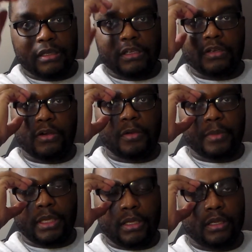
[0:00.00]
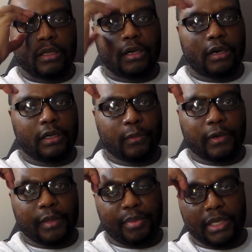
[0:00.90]
You know what I mean? They
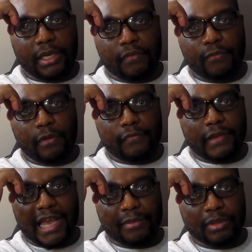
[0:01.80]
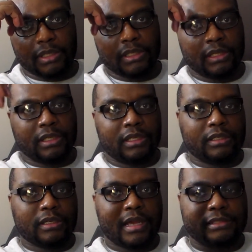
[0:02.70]
won a pennant in 45, but
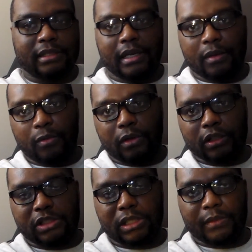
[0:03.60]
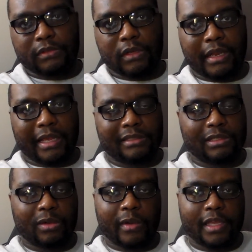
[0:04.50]
the last time they won a chip was
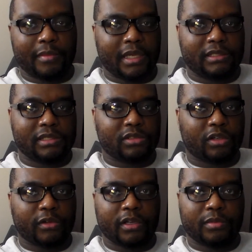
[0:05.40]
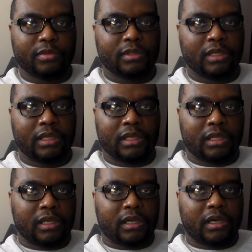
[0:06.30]
1908, man. Just incredible.
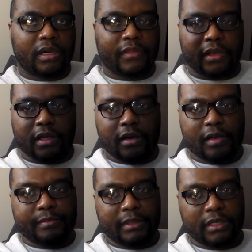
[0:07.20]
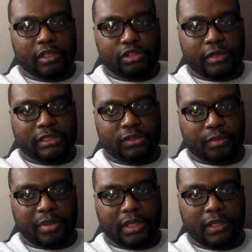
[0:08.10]
I think the Cubs may need to address
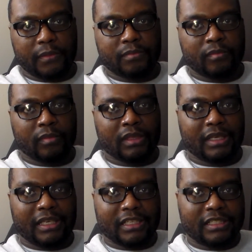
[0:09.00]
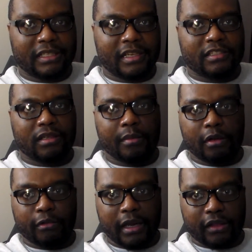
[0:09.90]
their pen. Indians
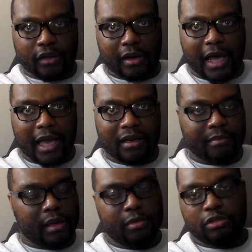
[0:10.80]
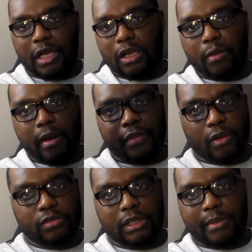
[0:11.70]
upgrade their lineup. Maybe try and go
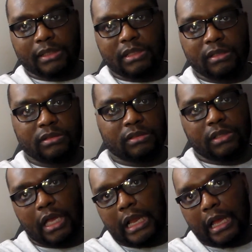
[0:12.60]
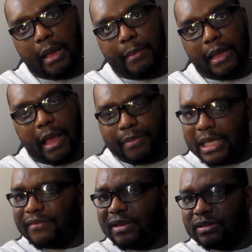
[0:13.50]
after Jose Bautista. I
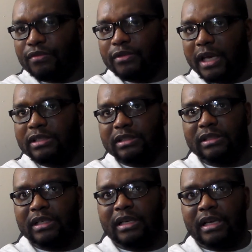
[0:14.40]
believe he's a free agent.